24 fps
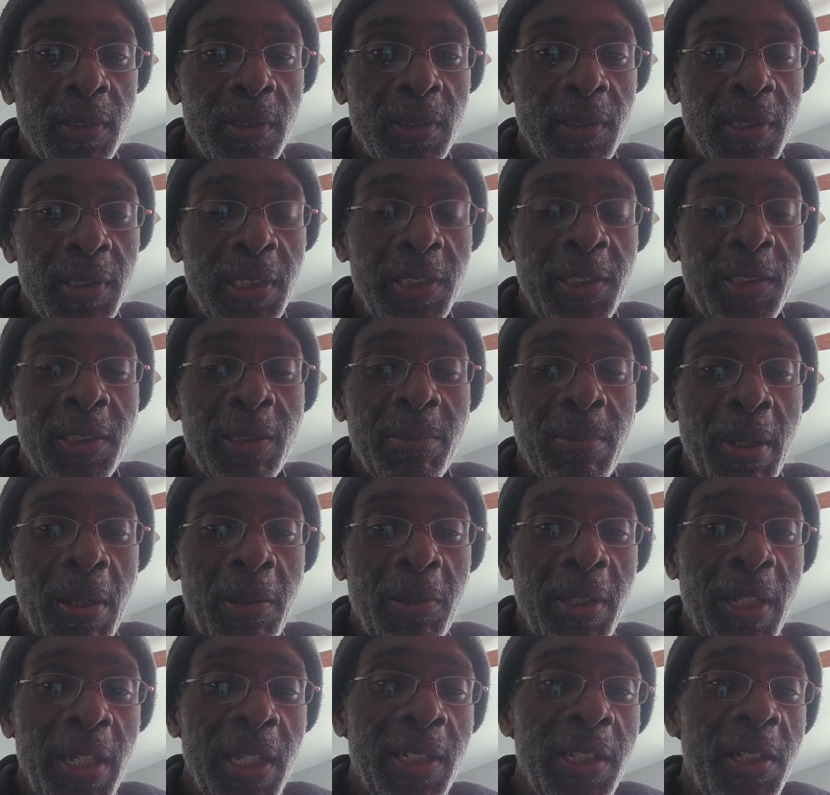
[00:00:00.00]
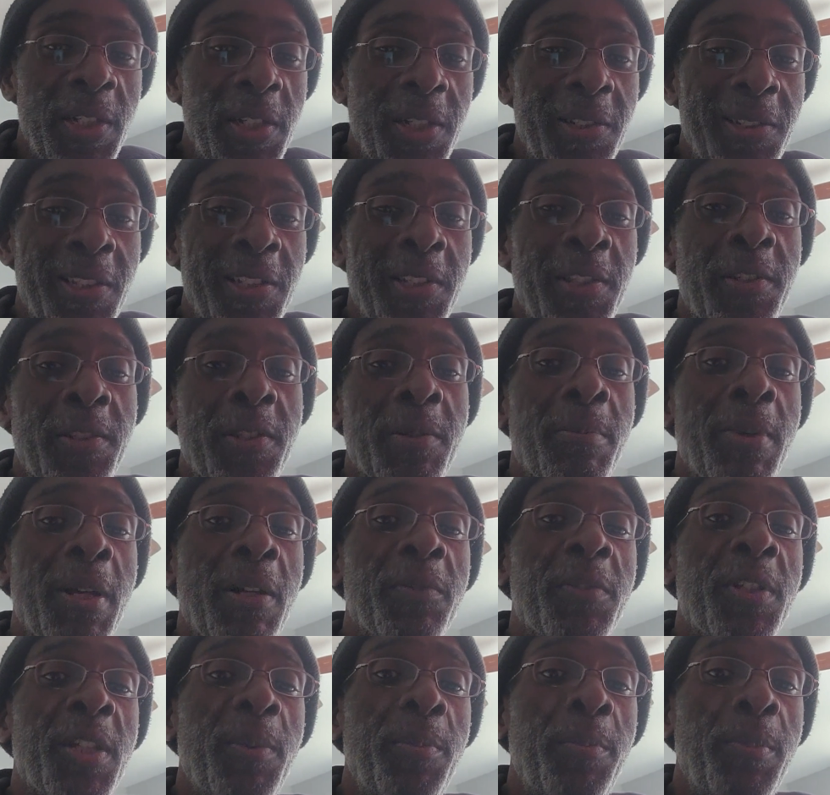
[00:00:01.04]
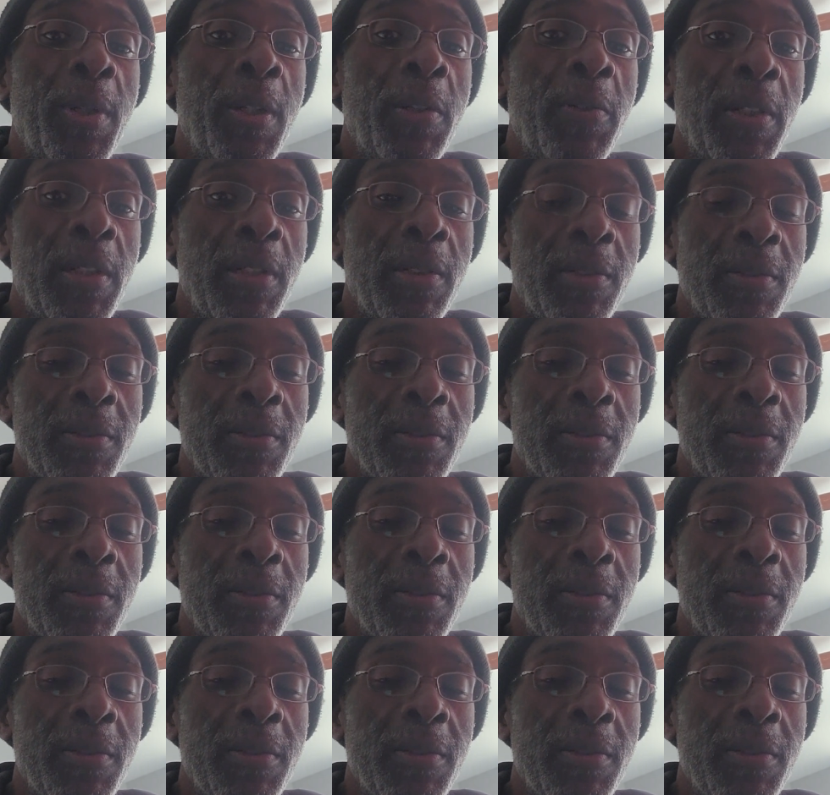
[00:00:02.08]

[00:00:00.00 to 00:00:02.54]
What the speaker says: This is about energy. This is about spirit.